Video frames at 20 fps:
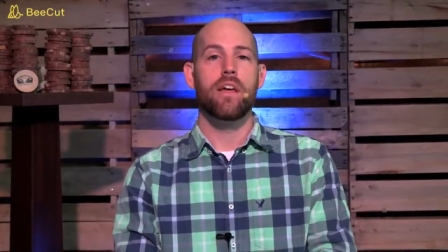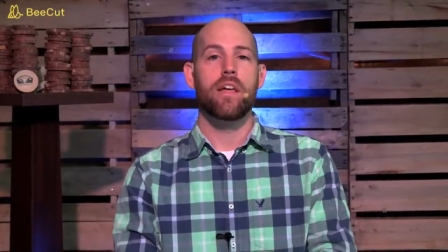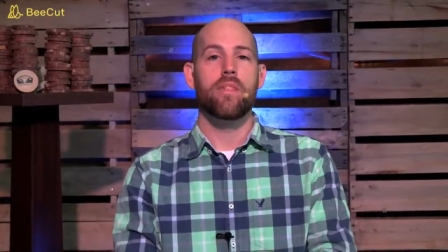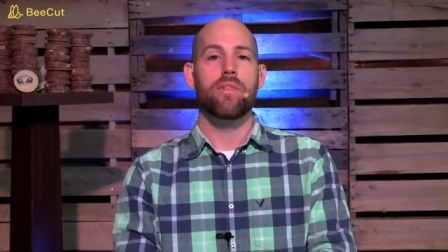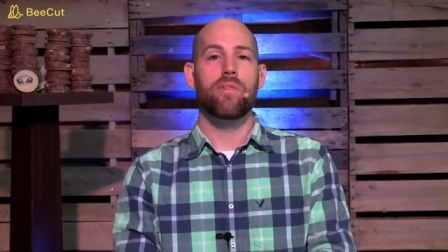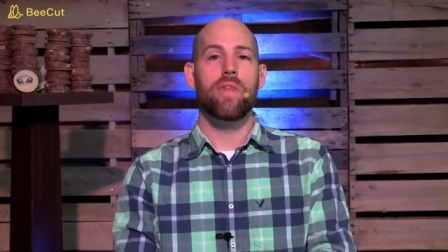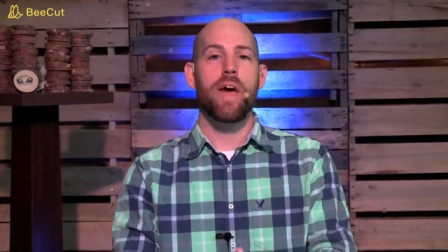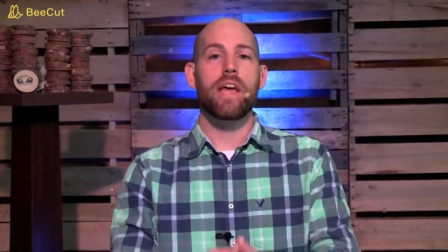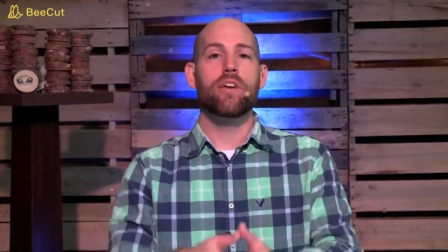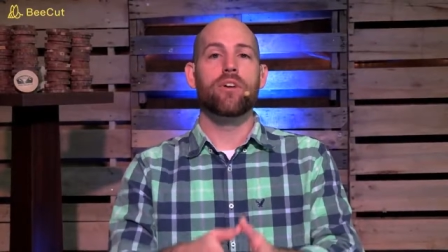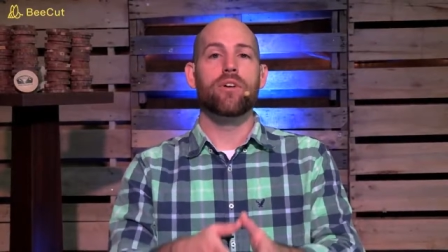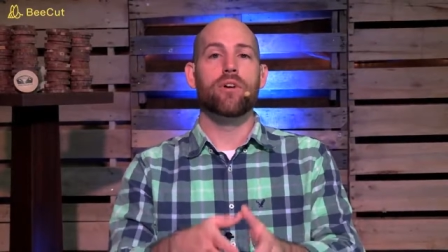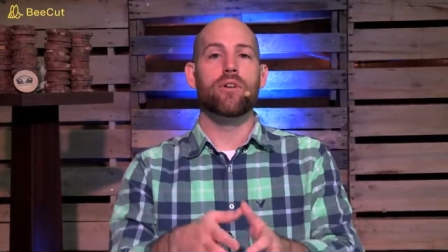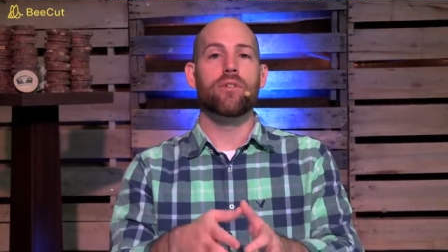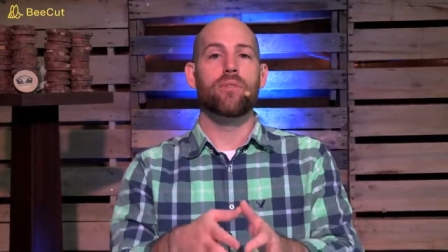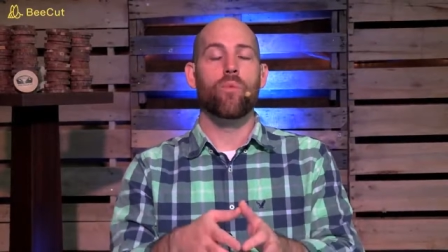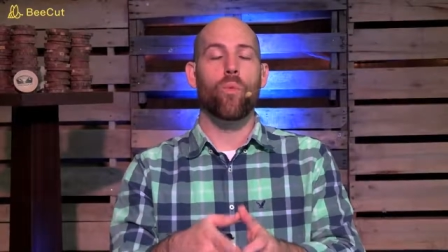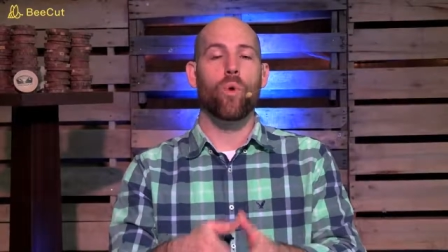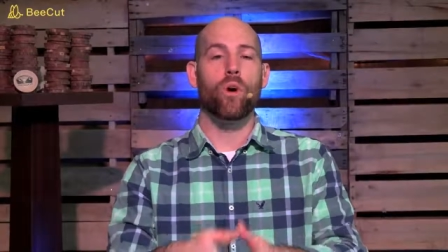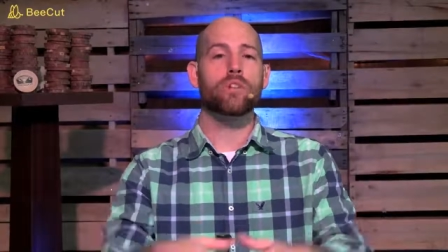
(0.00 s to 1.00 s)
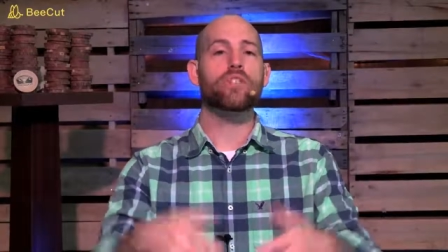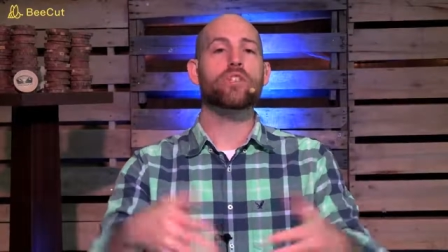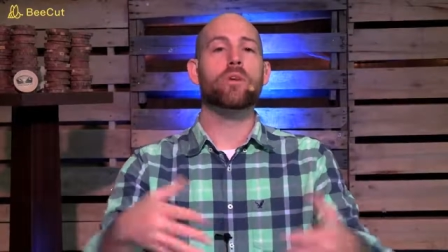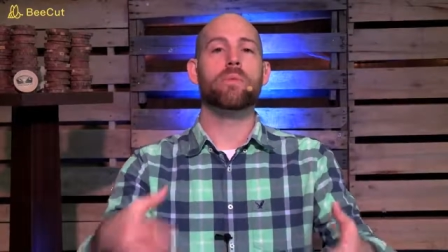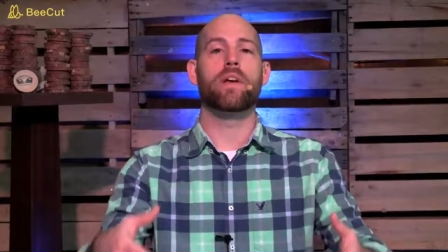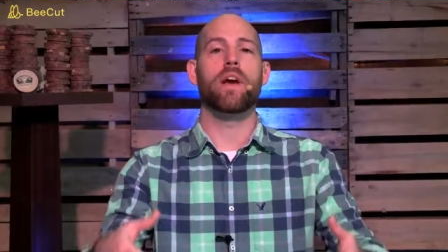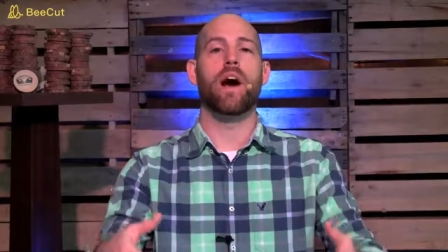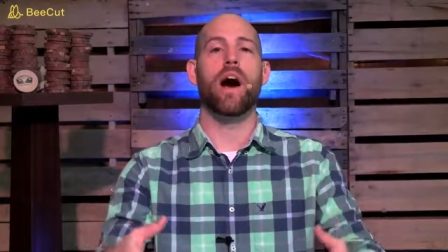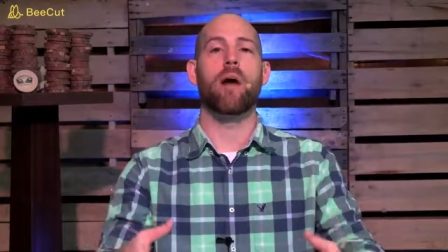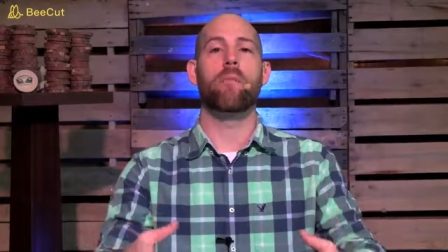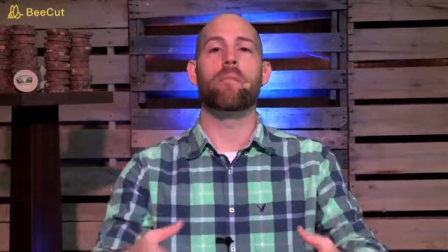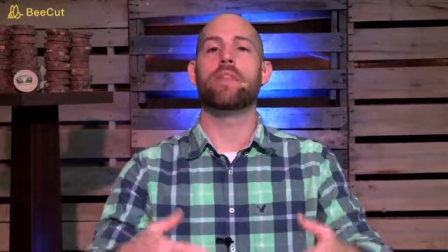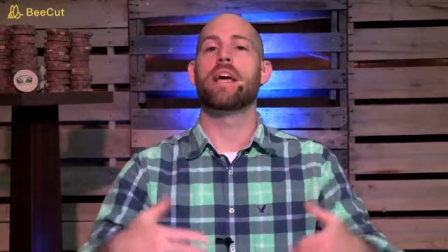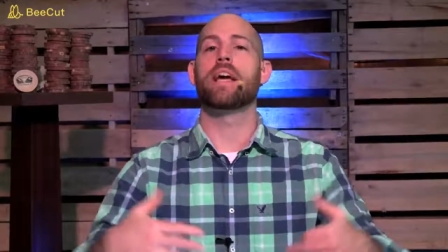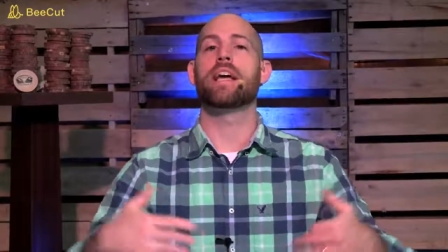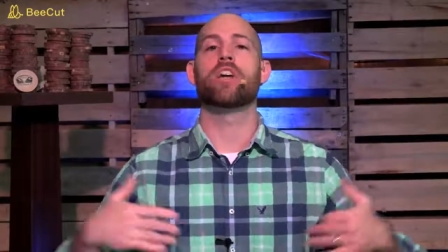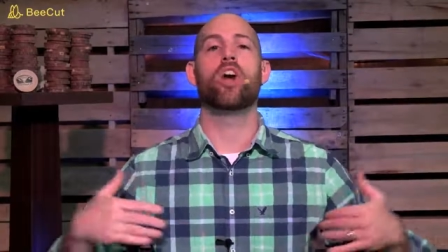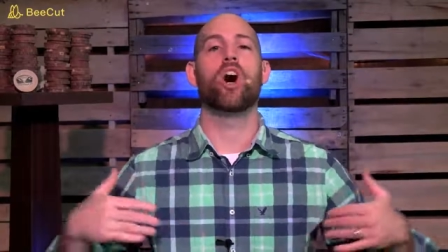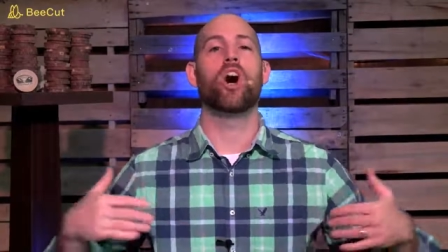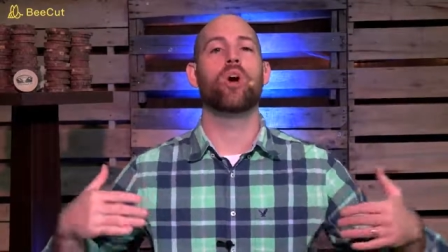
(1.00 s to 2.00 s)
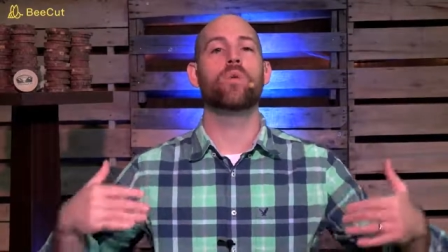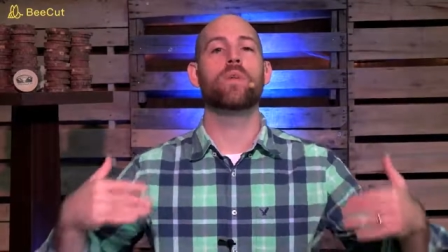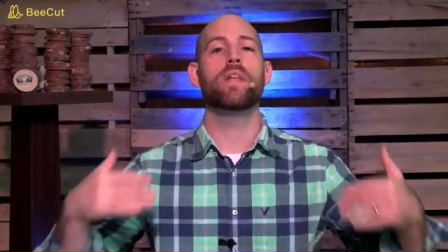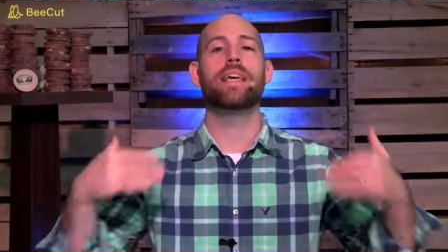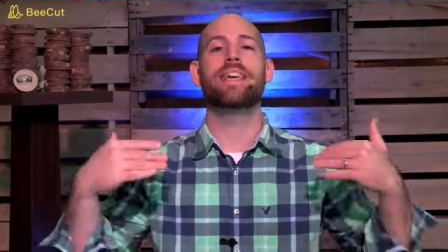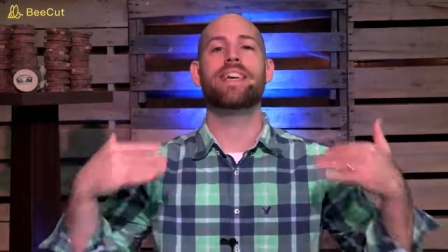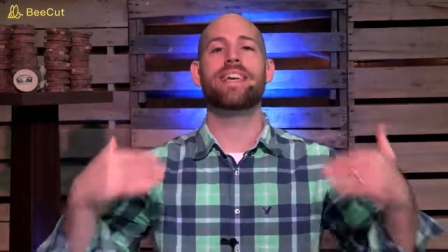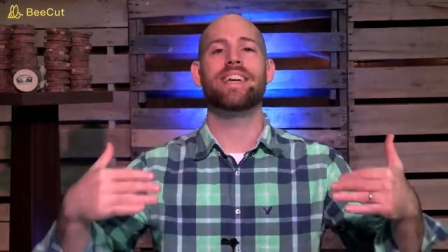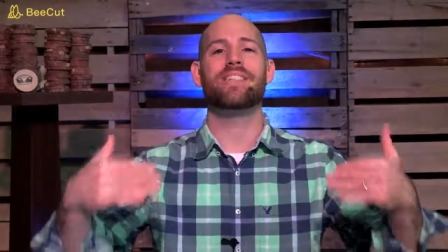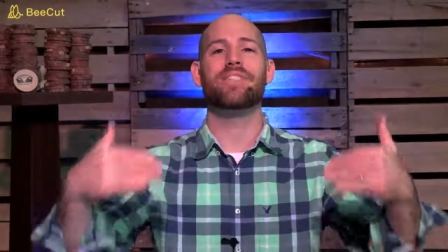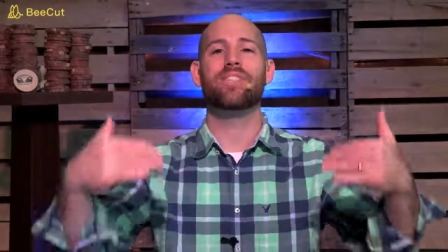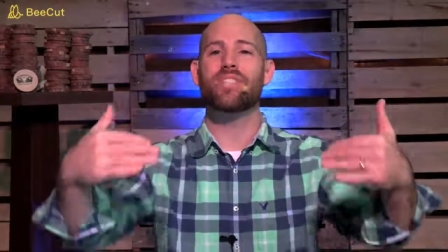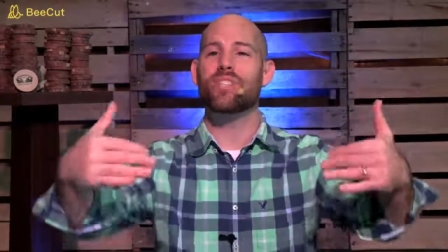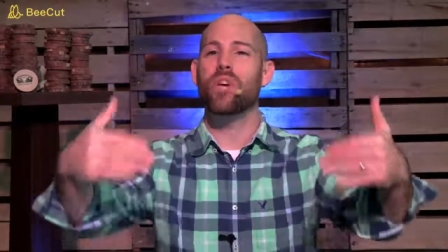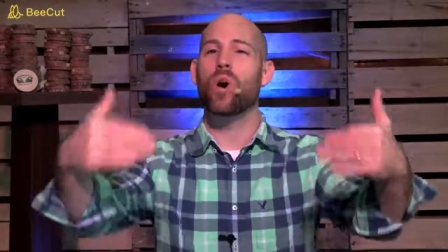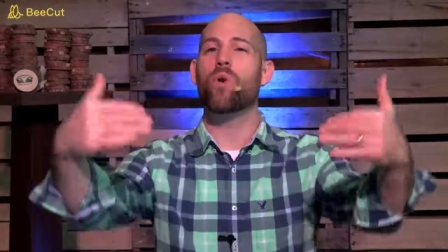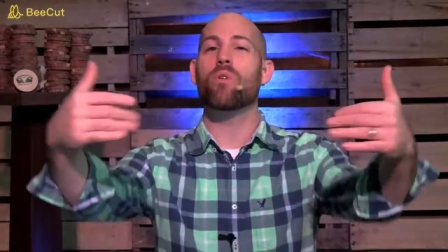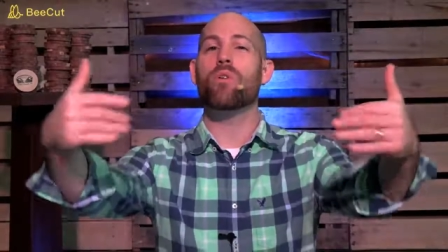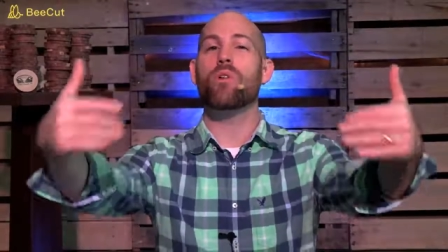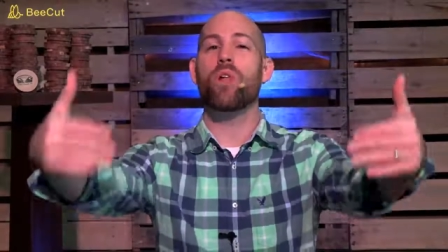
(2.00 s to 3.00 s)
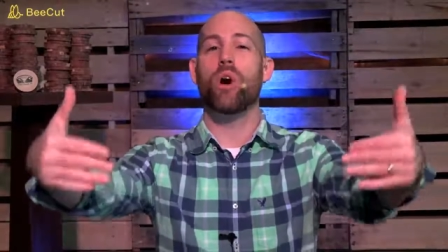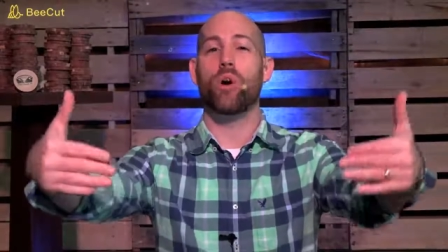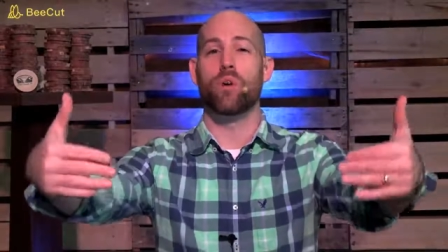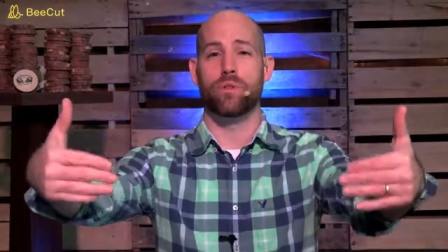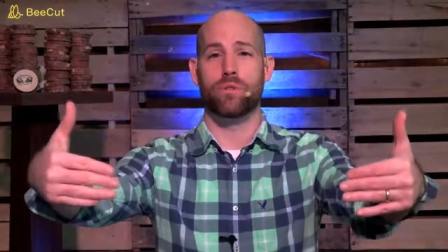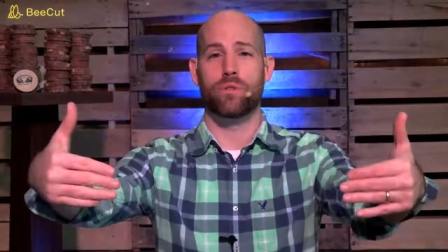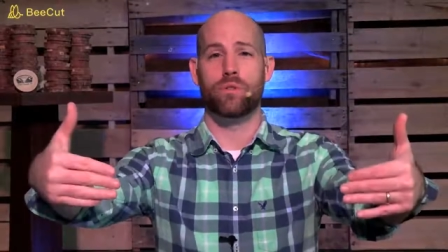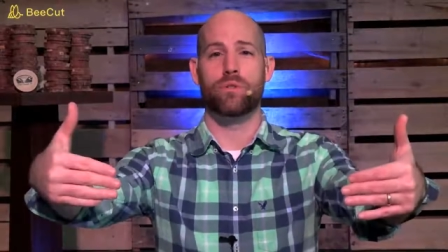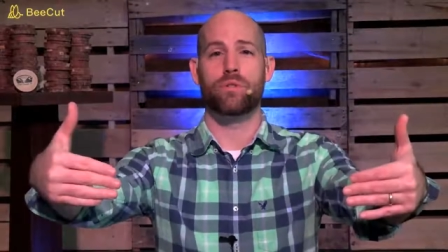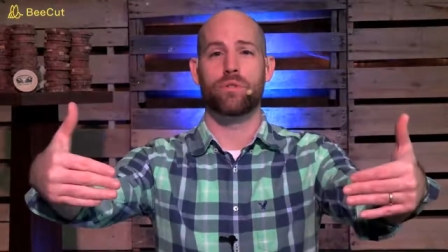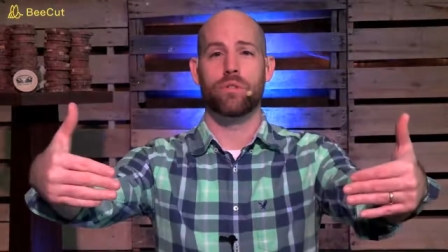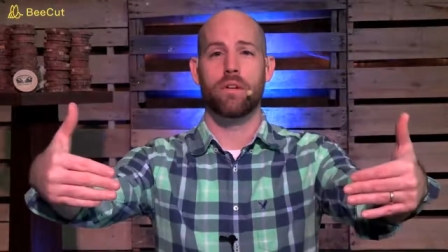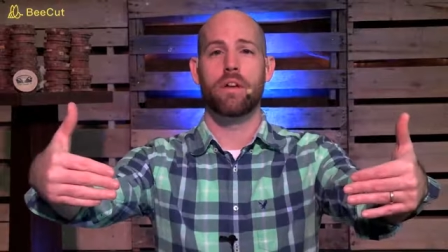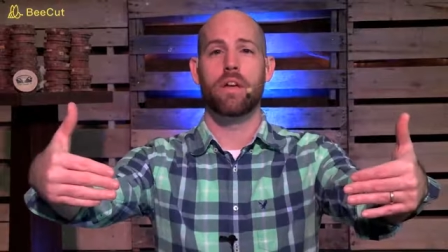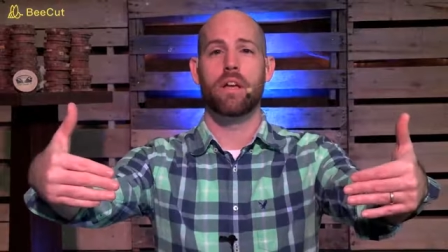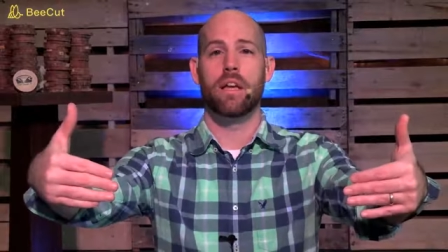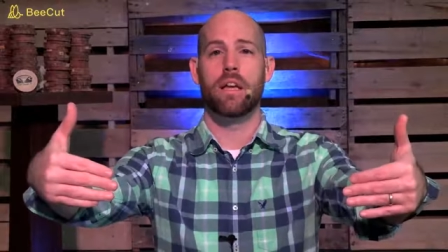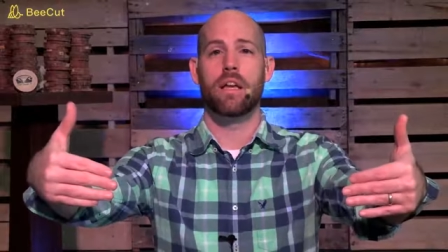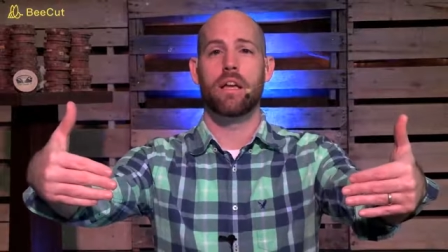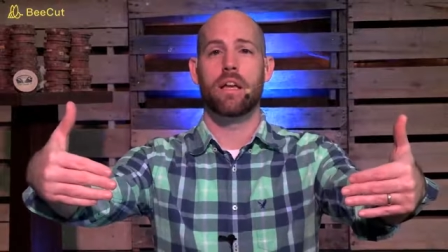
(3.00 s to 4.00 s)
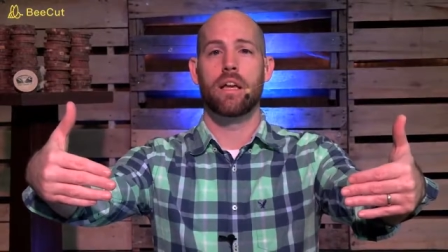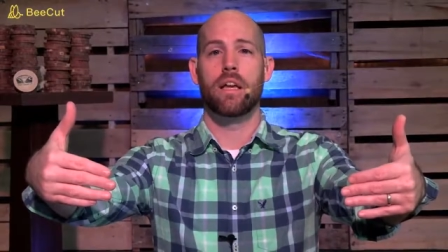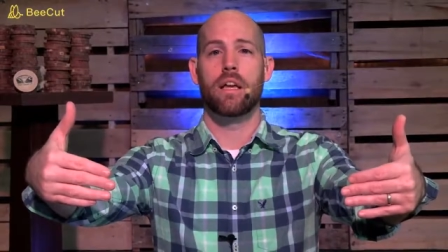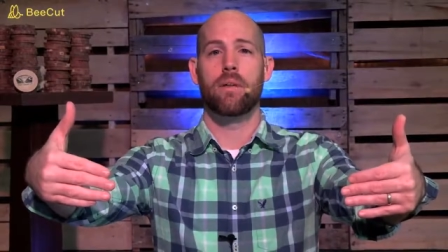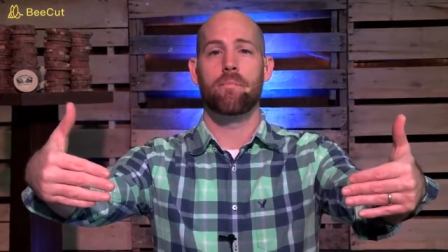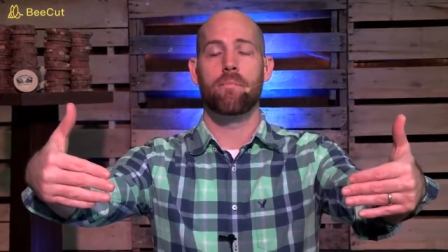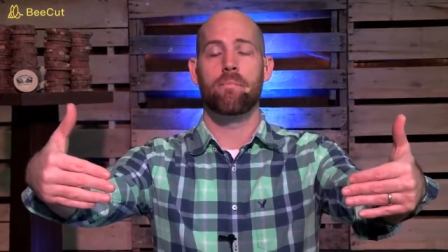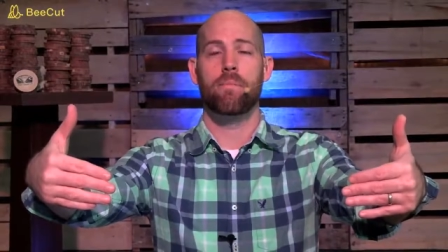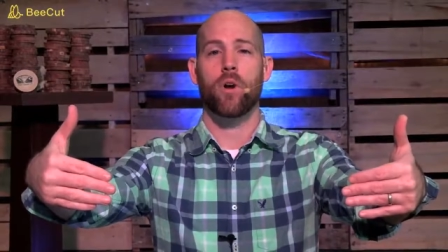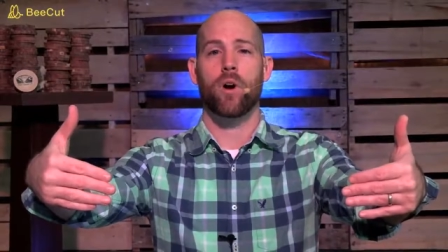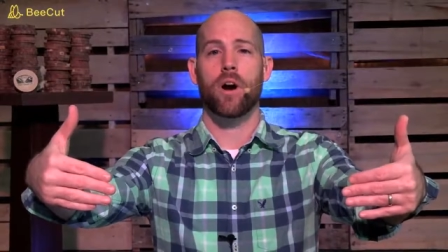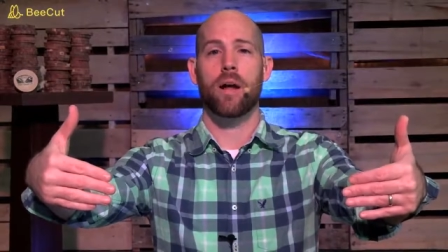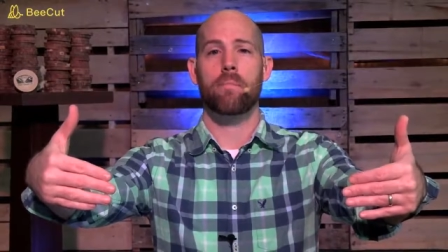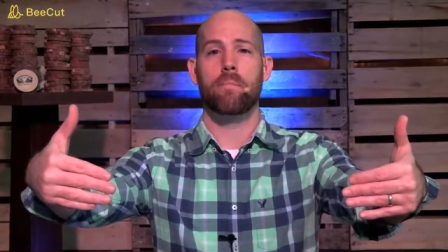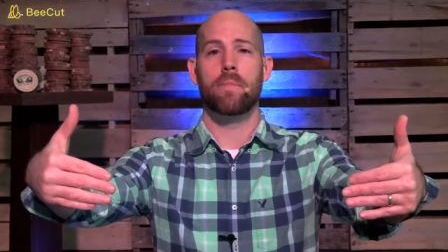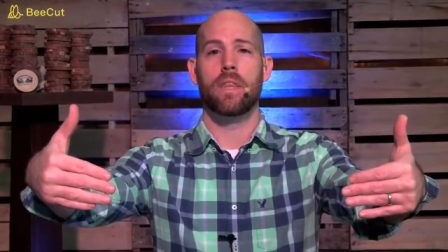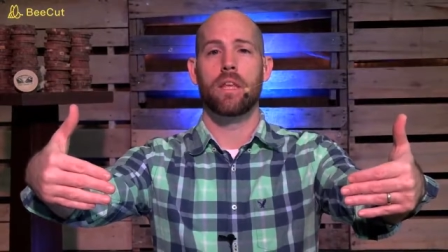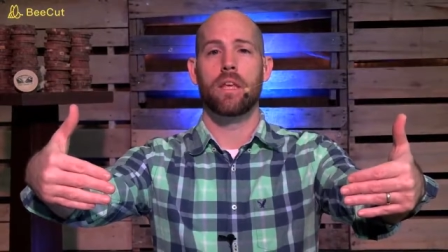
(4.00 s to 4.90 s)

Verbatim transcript: they could worship God, but they could only get so close. All right?